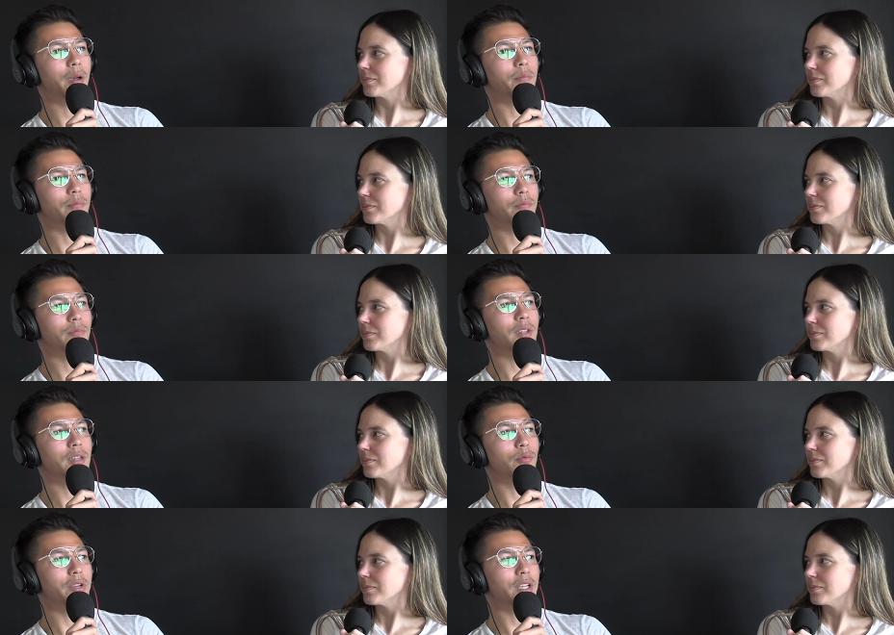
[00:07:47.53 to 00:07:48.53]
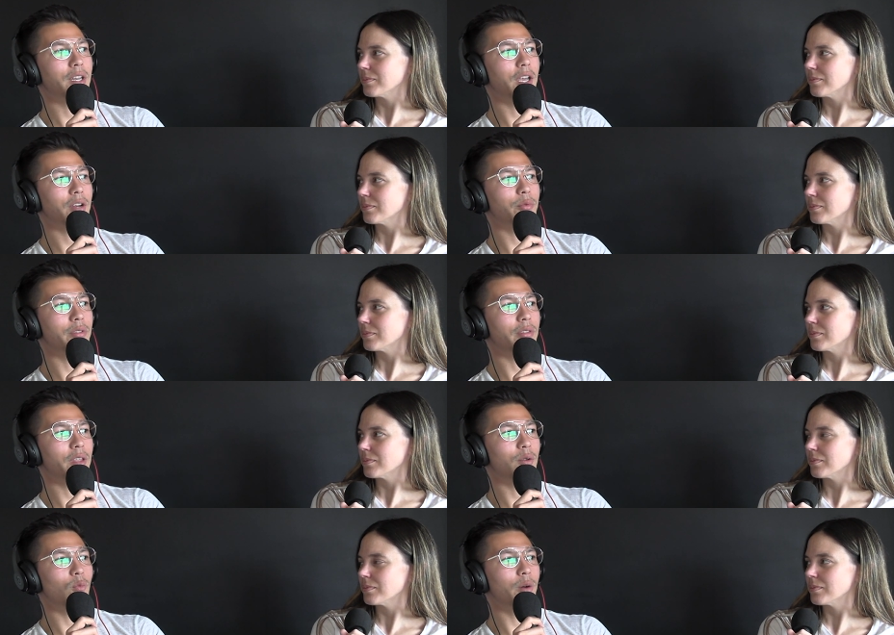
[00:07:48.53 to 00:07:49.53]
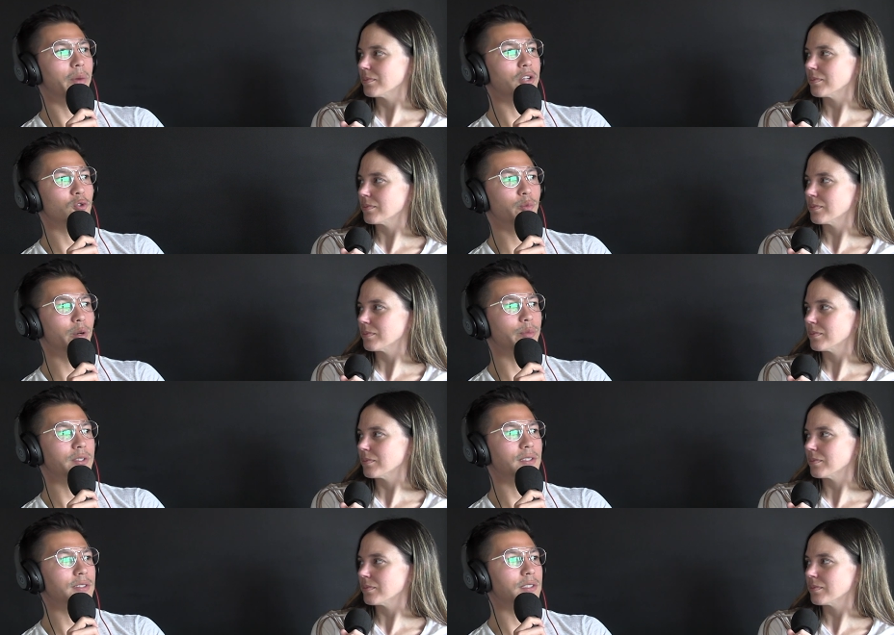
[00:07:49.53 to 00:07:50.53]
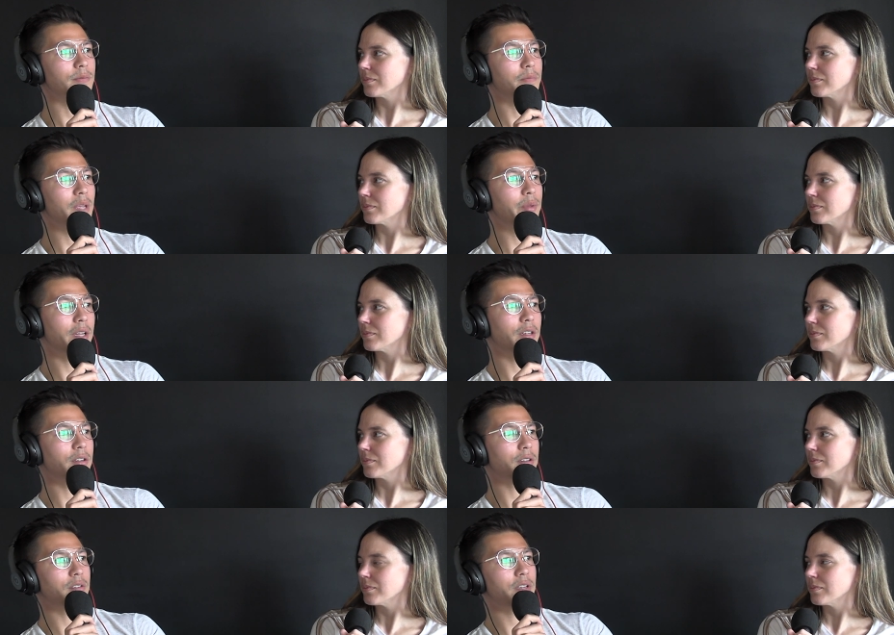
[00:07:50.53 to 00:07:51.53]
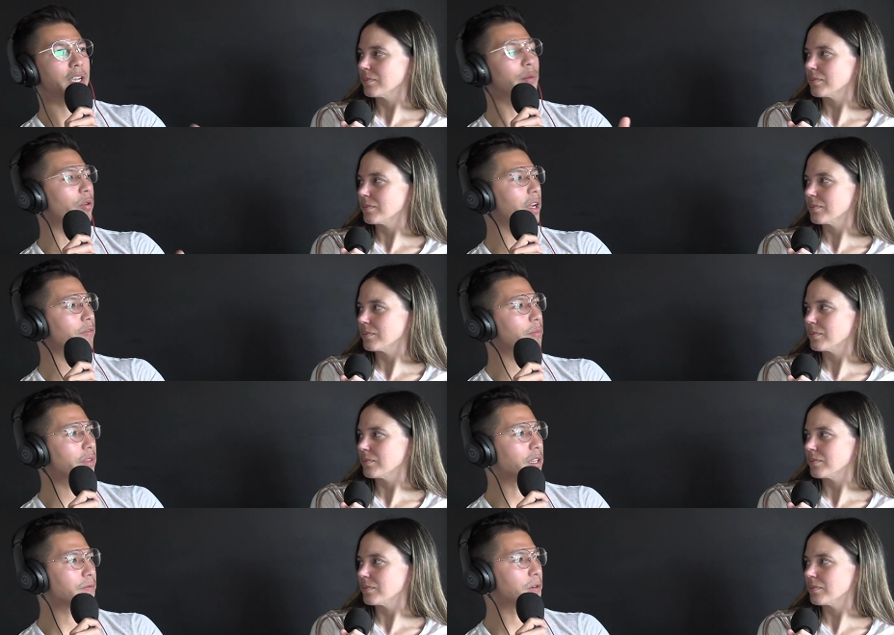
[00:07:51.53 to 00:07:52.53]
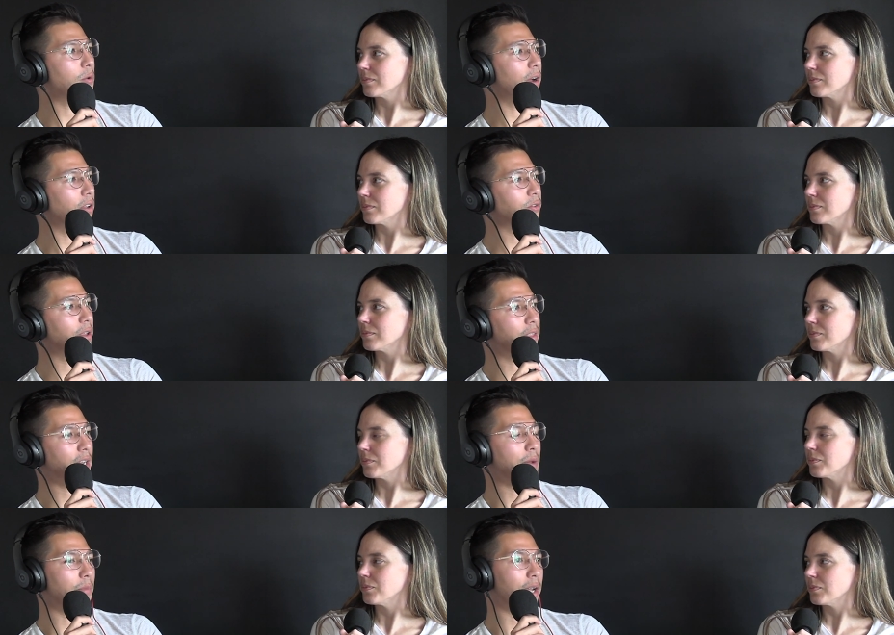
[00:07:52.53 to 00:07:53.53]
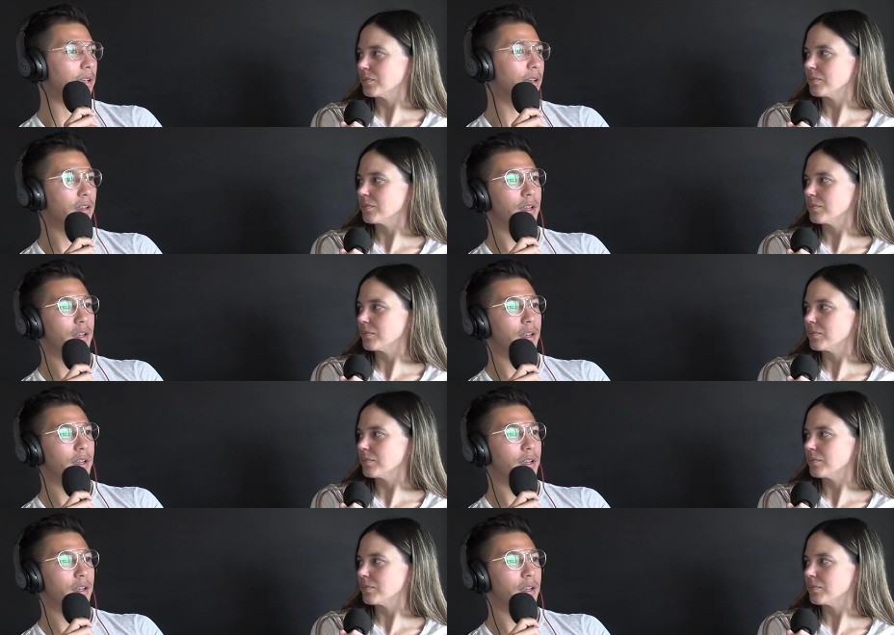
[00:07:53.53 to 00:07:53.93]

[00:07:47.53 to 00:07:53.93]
Speaker 1: I'm need to reconnect with like what my true purpose is. And maybe I need to take a break from things for a while. So I think I might,